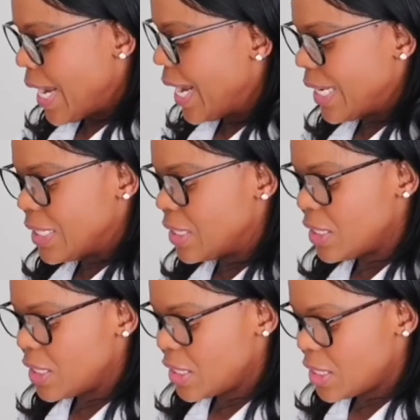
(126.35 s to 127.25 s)

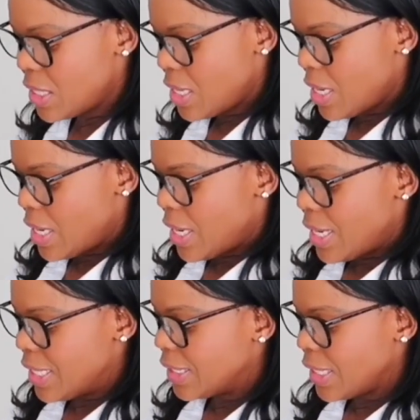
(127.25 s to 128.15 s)
And
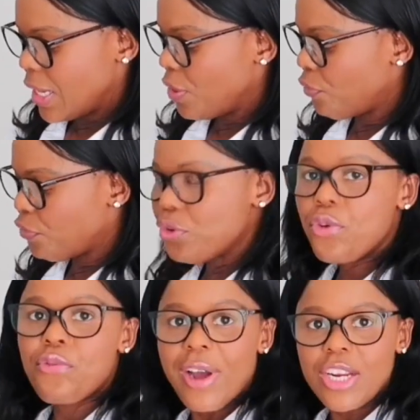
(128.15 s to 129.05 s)
listen, if
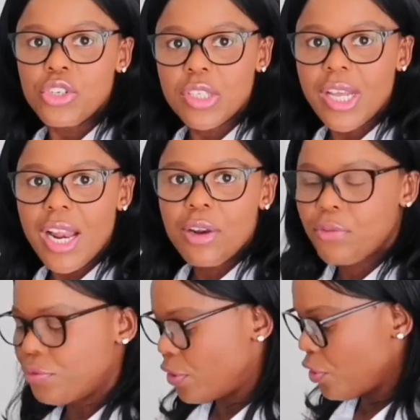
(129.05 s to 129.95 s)
you find
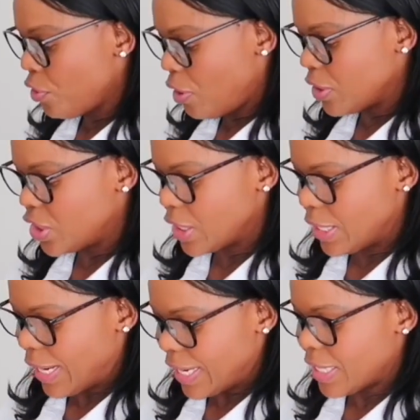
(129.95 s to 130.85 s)
yourself not
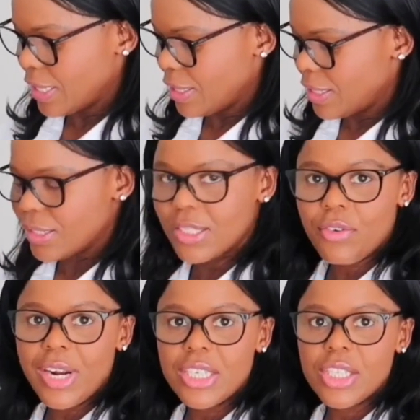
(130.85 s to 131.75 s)
liking this
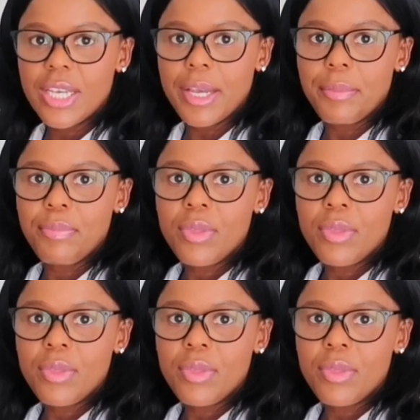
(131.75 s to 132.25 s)
right here,